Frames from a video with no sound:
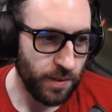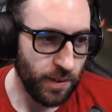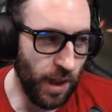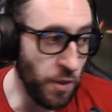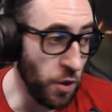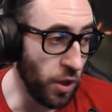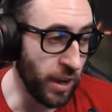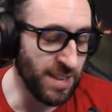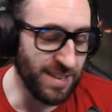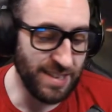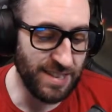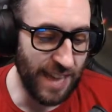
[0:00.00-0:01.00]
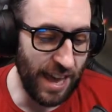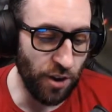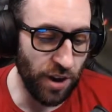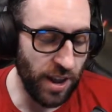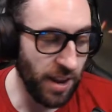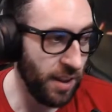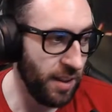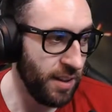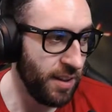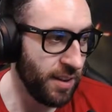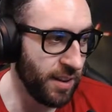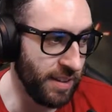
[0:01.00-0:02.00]
And then you're like, is it Saturday?
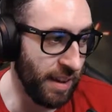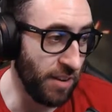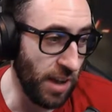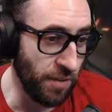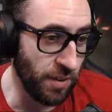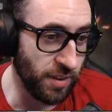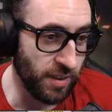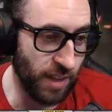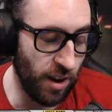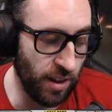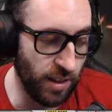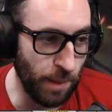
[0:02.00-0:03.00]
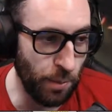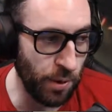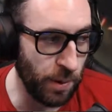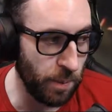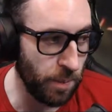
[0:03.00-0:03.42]
Because every day feels like Saturday at that point.